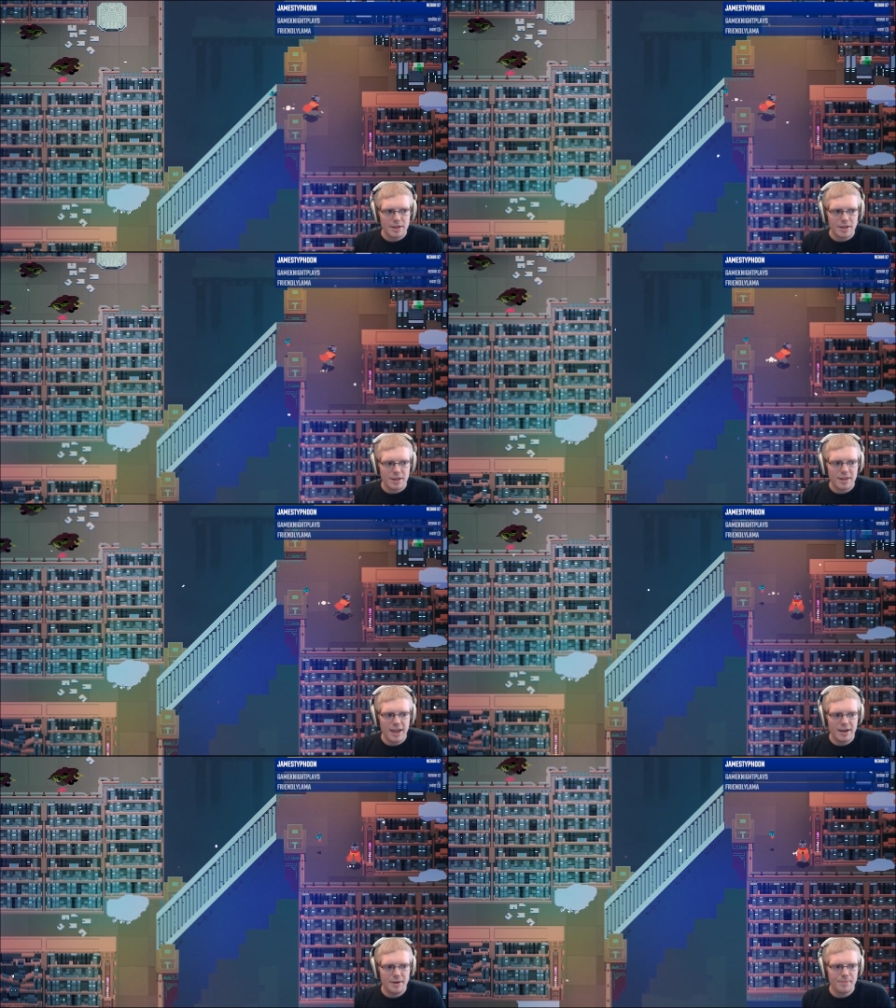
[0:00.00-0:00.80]
It's
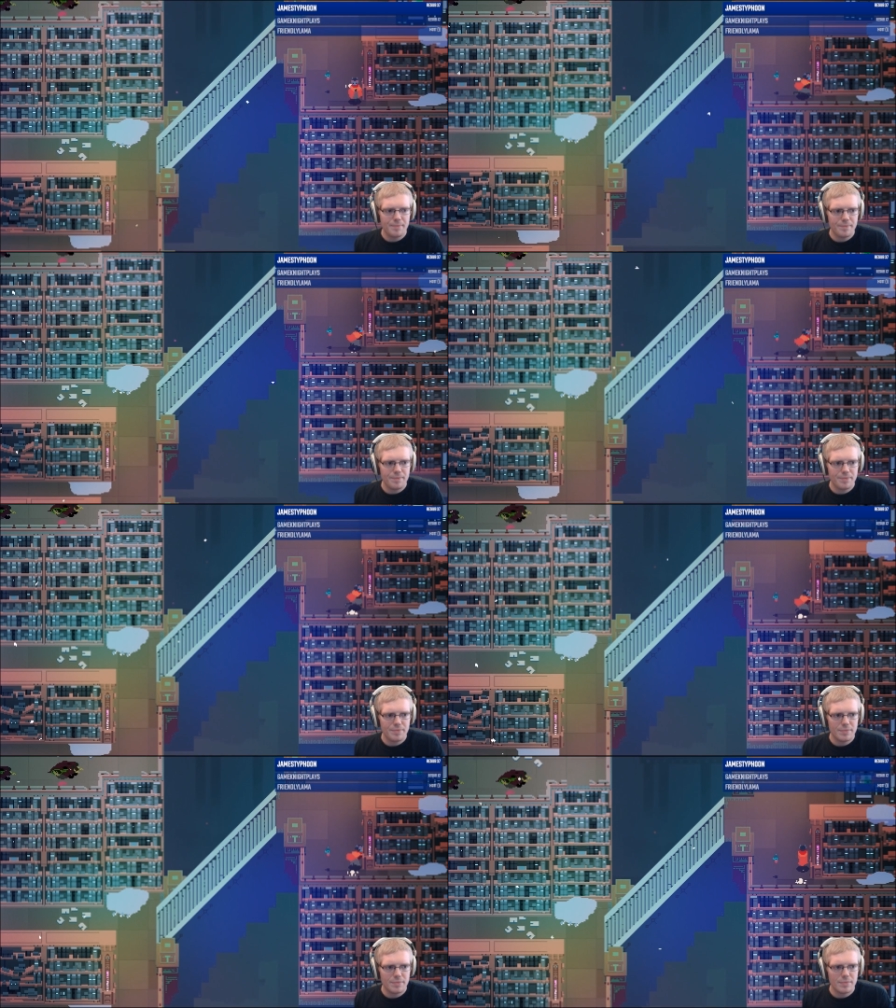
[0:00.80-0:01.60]
hidden.
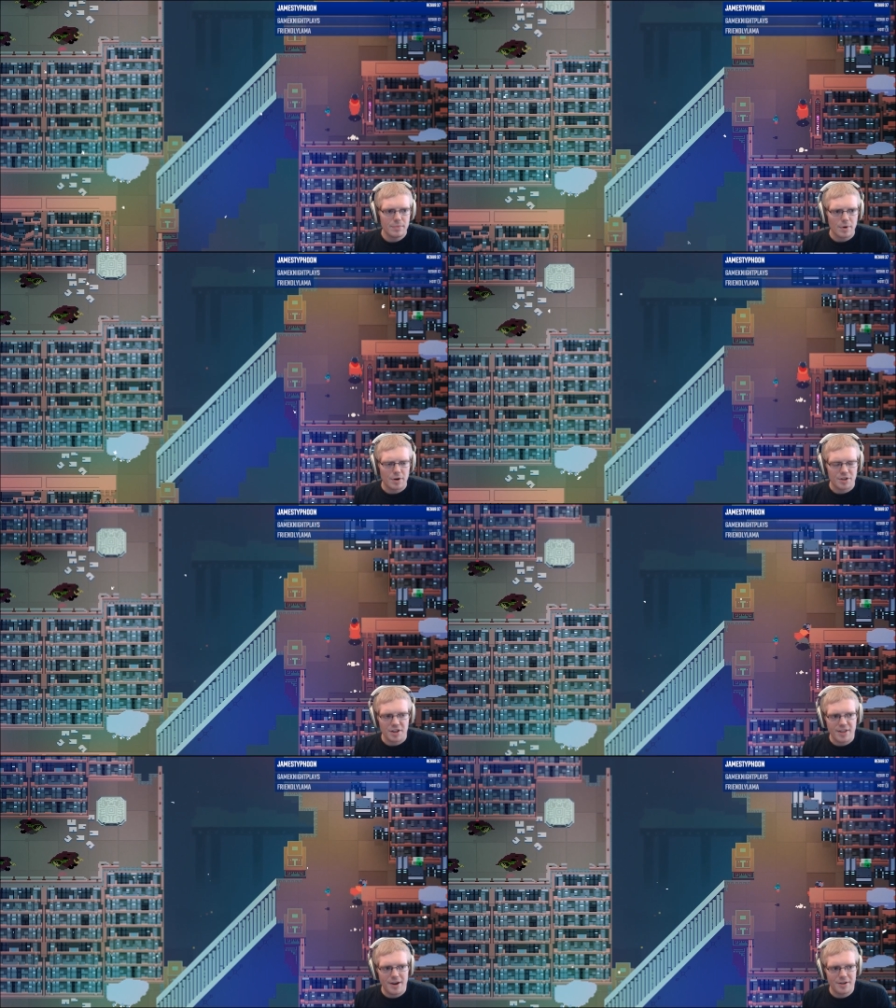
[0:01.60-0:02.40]
Or since
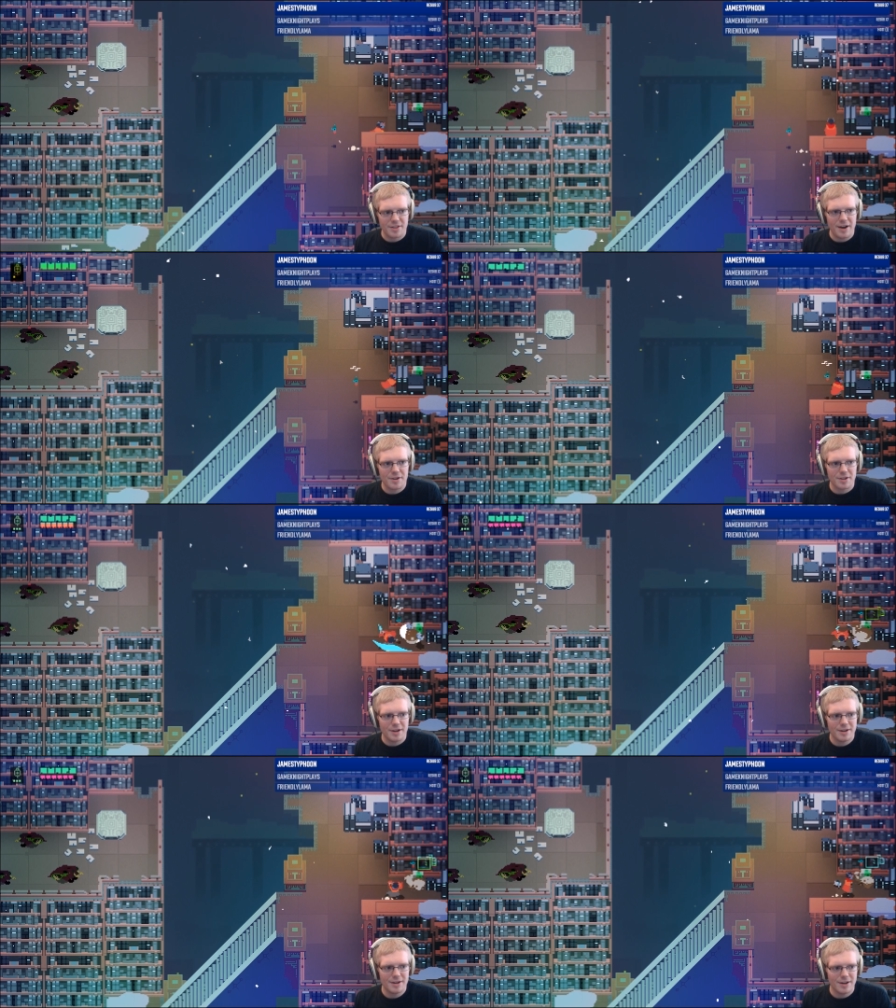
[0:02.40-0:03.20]
there's
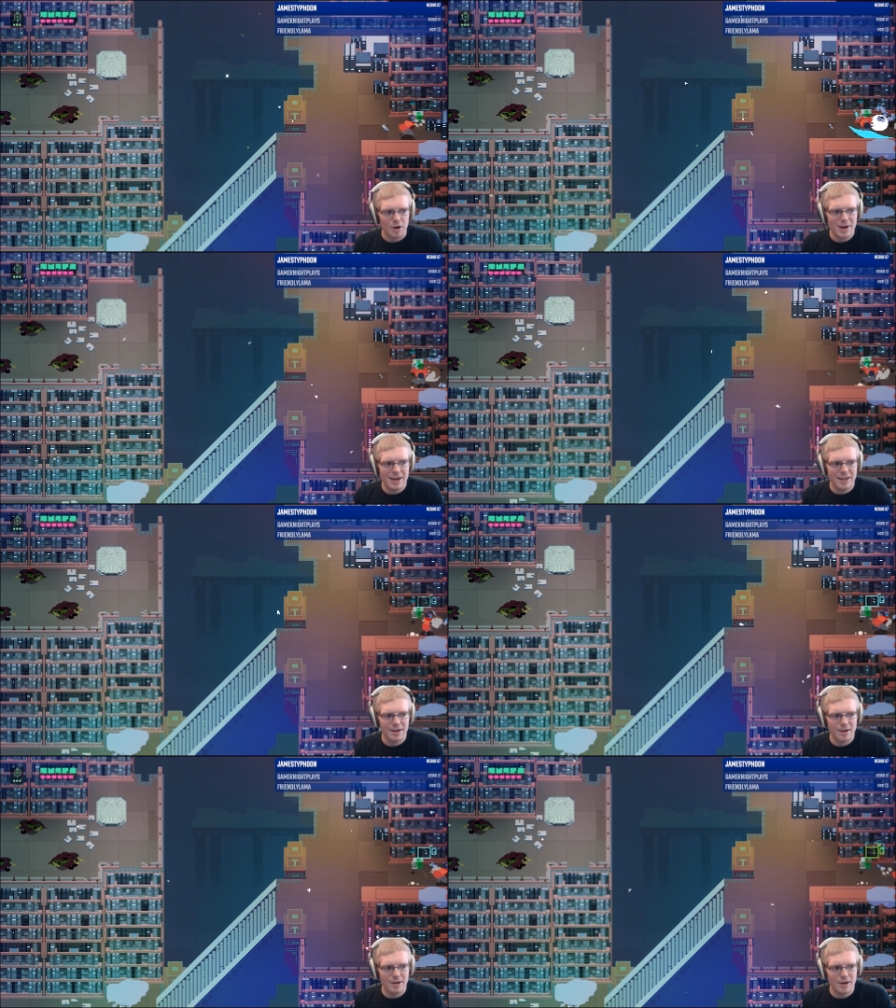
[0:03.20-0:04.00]
already
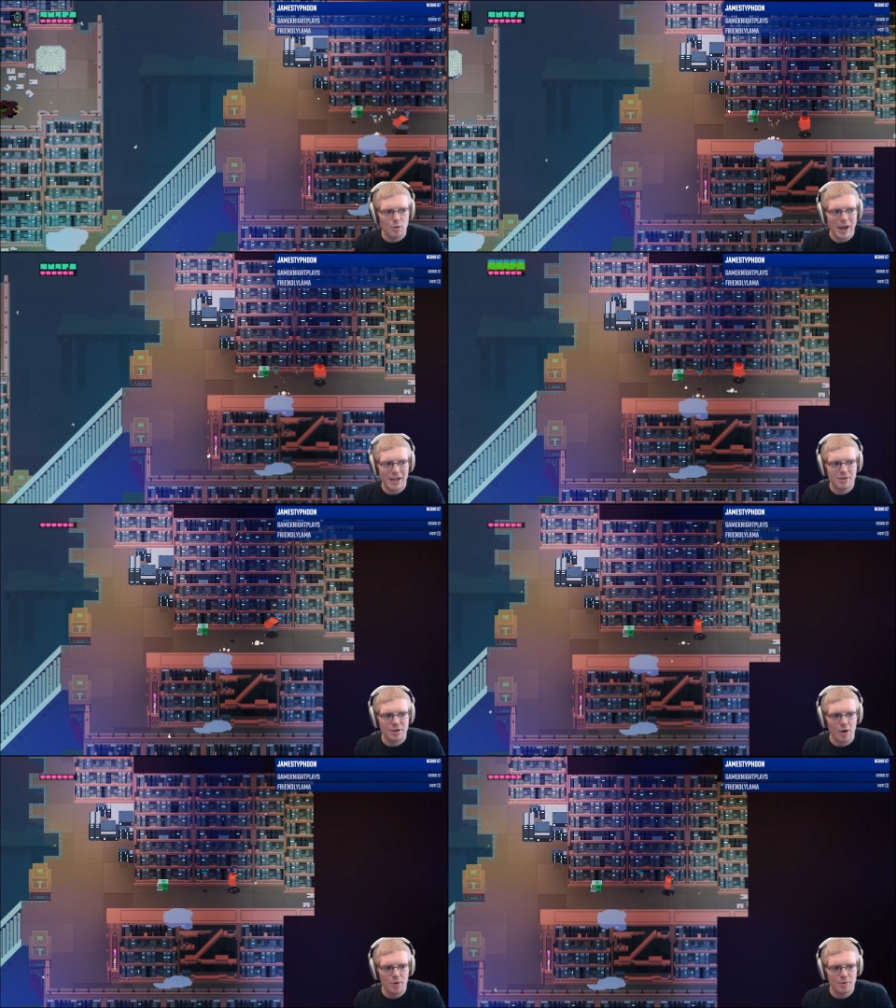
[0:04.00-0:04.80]
a way to
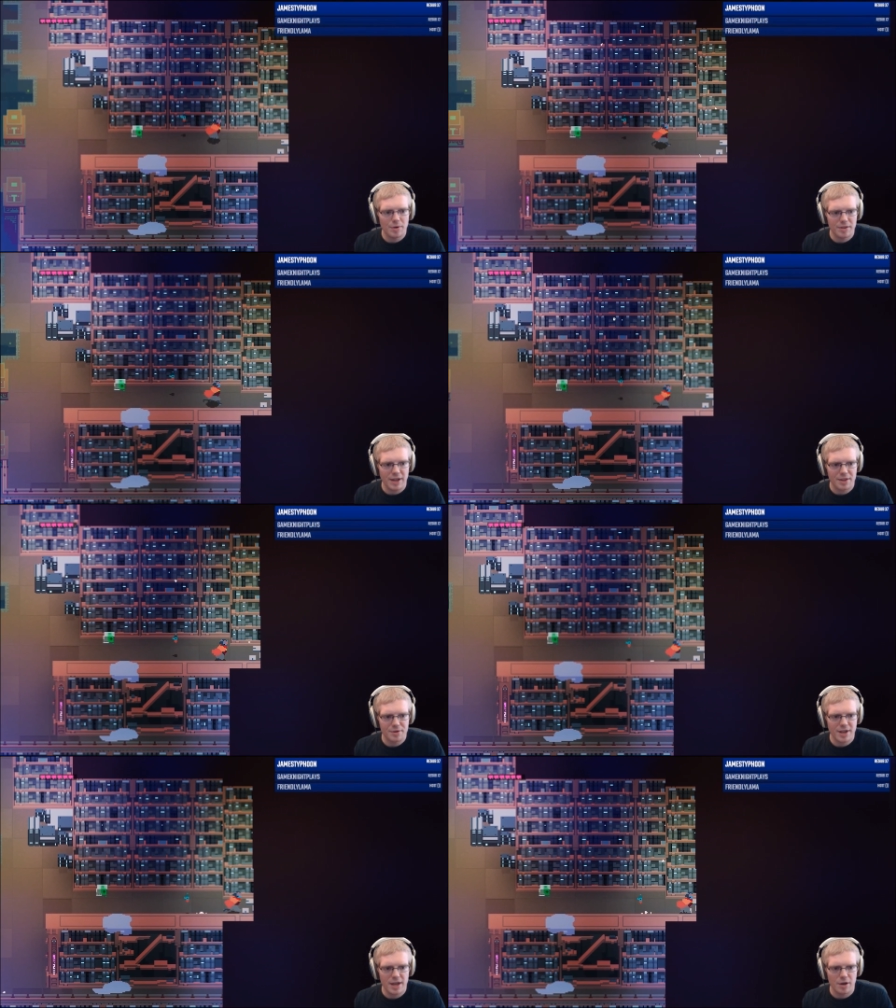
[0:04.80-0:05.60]
go on the other
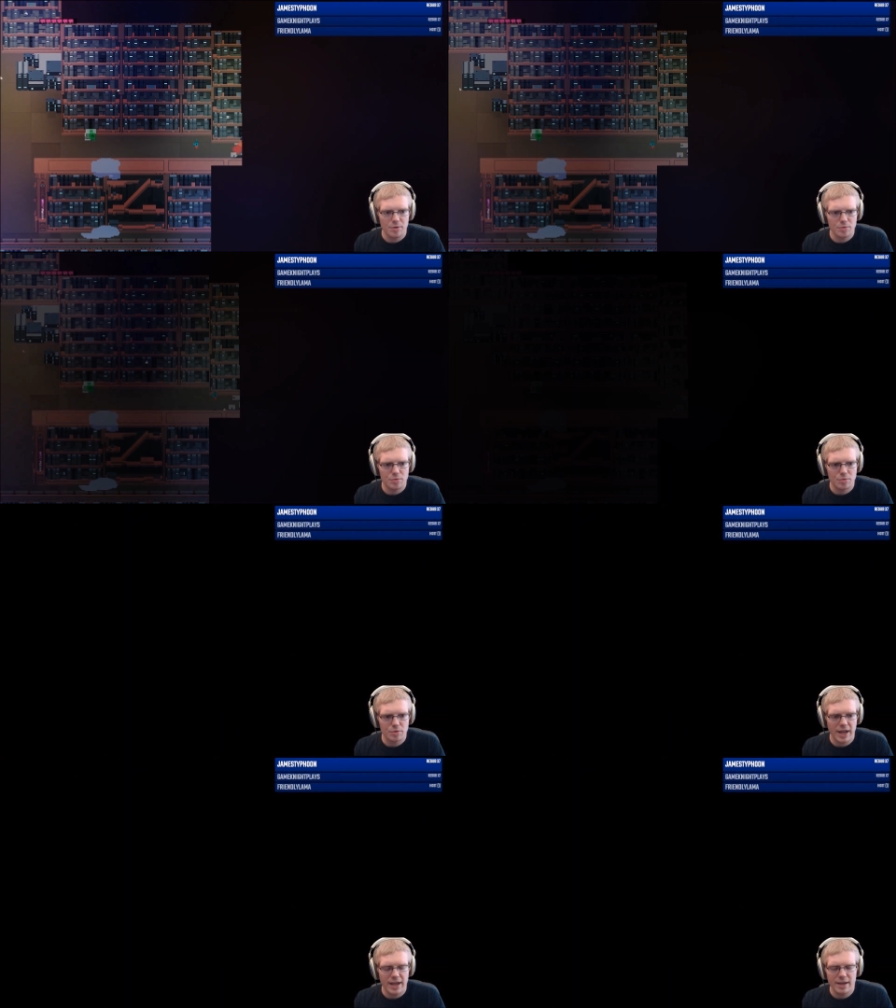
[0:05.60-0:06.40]
side. Oh,
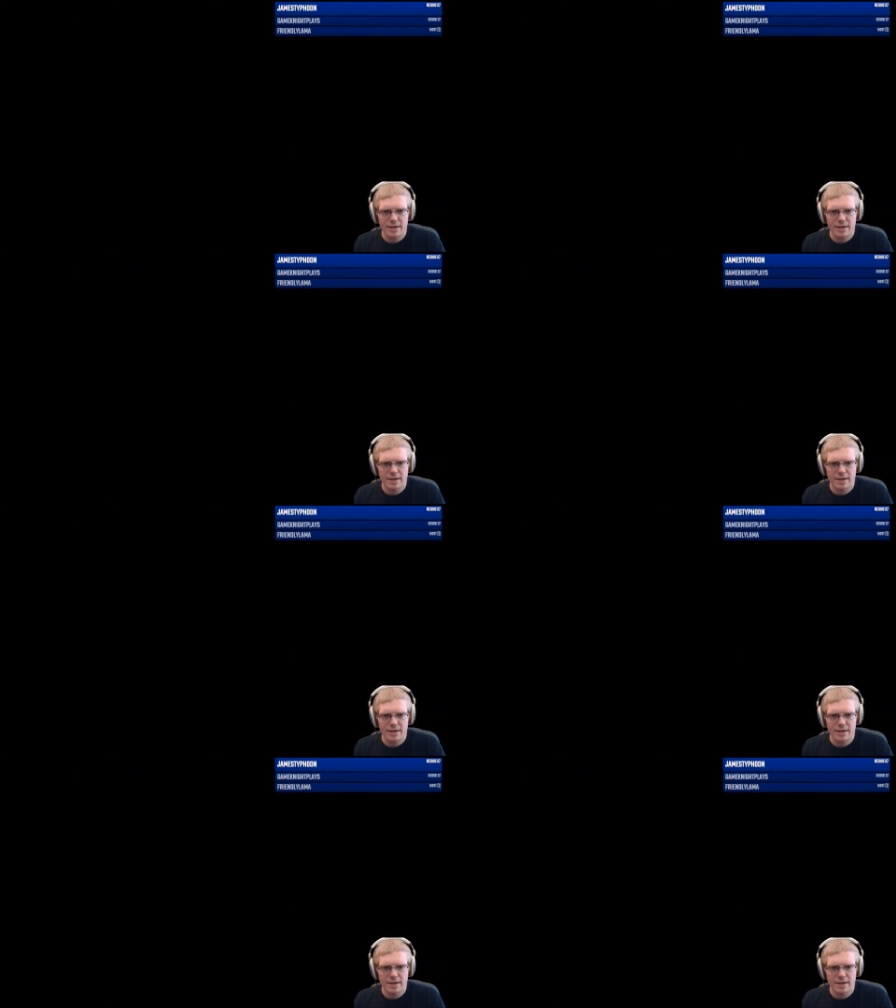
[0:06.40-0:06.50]
okay.